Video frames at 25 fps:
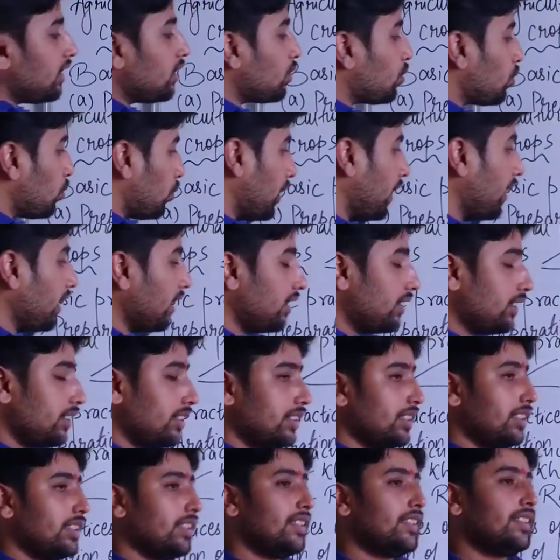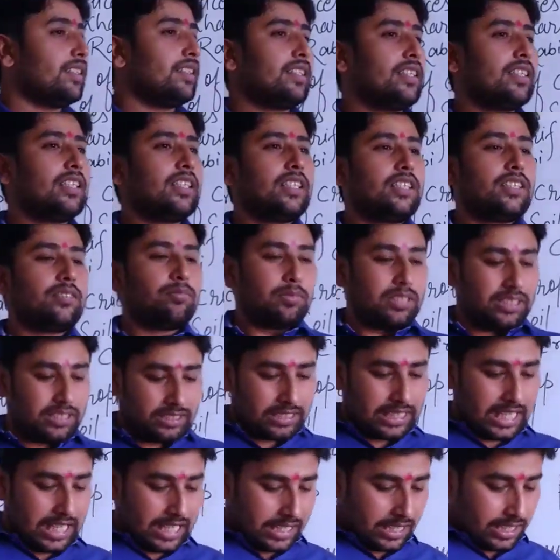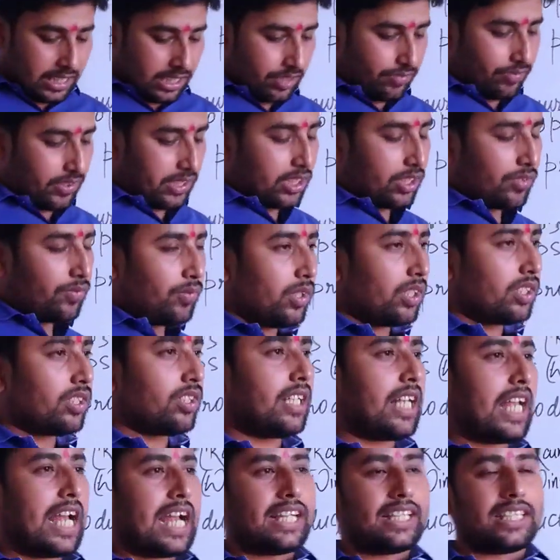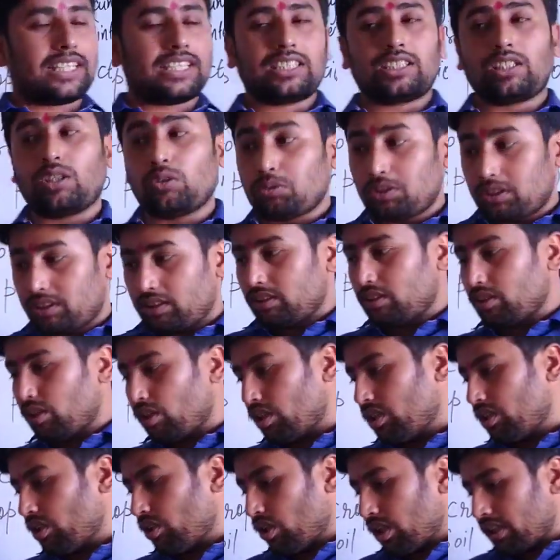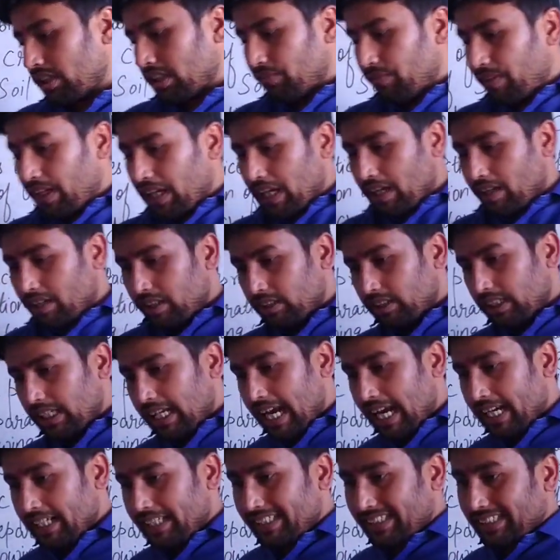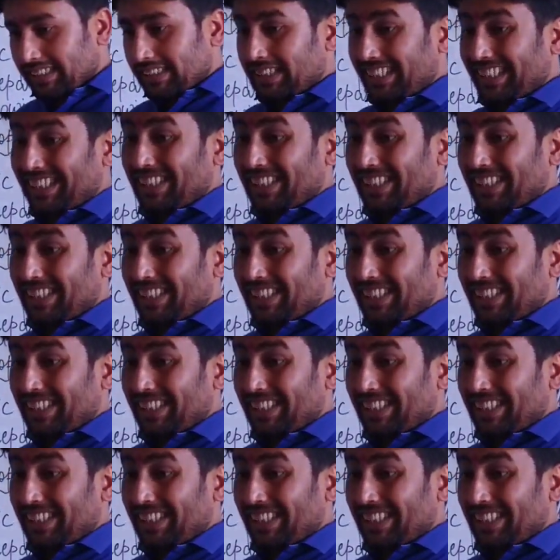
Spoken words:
sowing, means that first of all the land is loosened or not, we have the land is